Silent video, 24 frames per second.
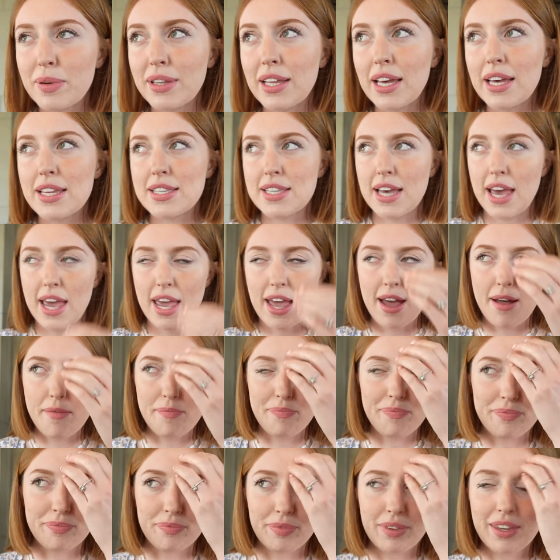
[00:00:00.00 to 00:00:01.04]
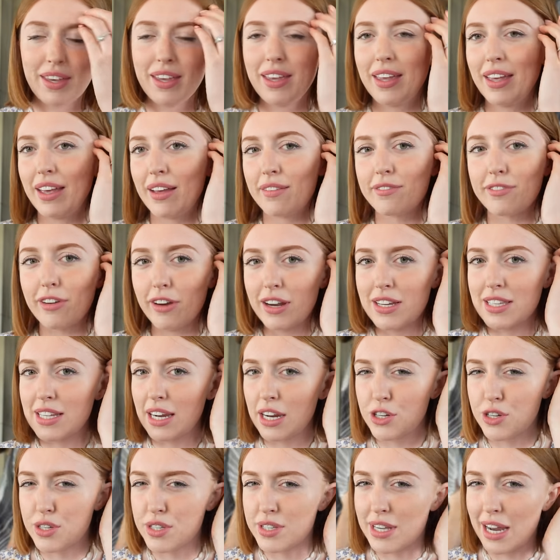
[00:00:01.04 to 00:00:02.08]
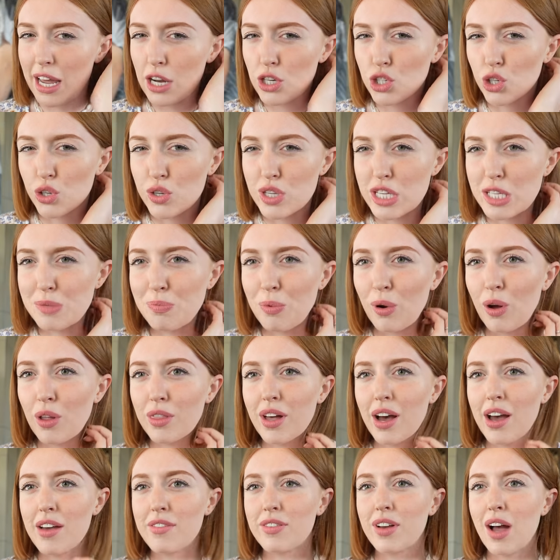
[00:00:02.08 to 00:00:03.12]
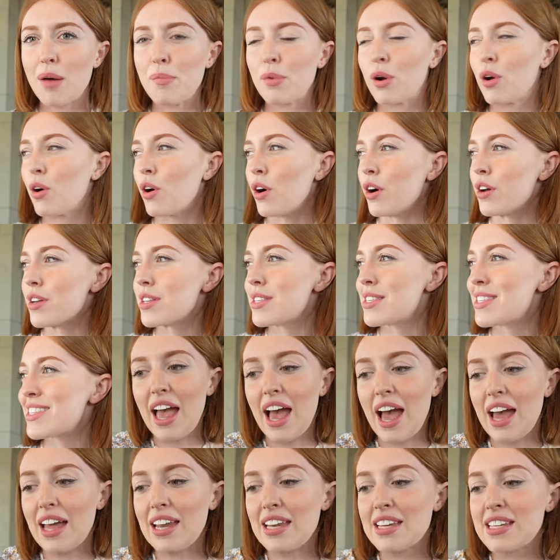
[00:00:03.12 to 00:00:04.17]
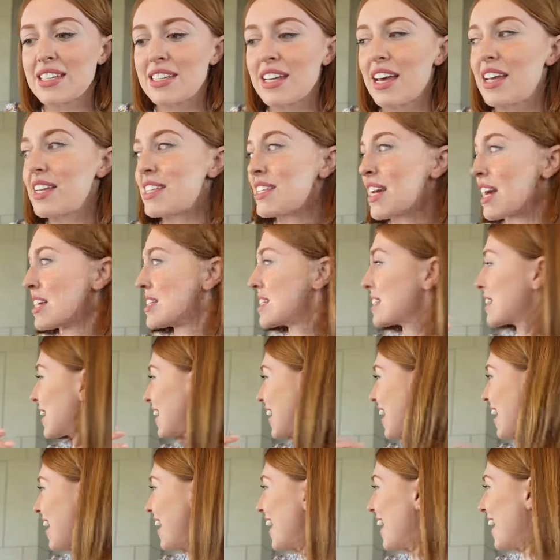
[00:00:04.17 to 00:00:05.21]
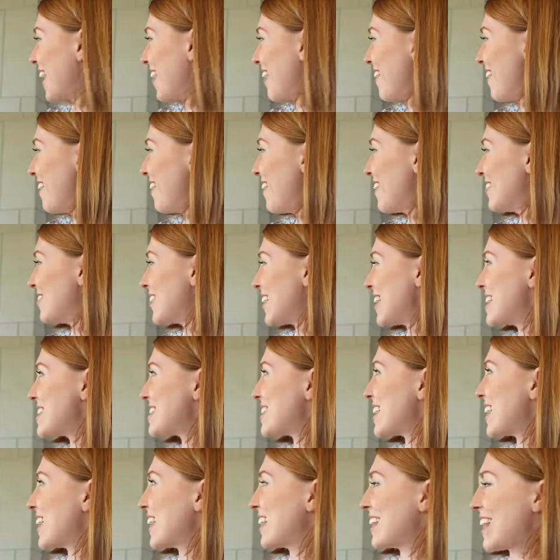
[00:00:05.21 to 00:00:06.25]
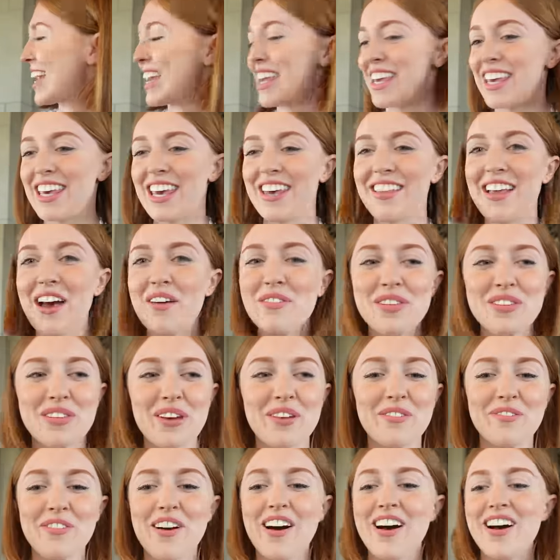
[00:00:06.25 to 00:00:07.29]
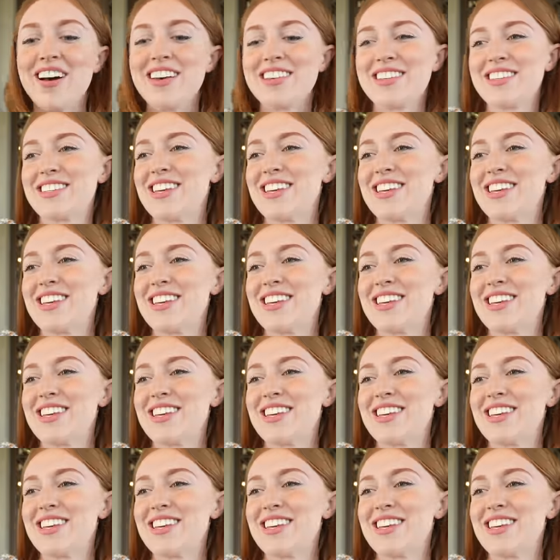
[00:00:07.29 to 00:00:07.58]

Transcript: but there's a, um, very delicious lechon spot that I've come across. And Dad is there. Oh, amazing. Thank you. That was so fast.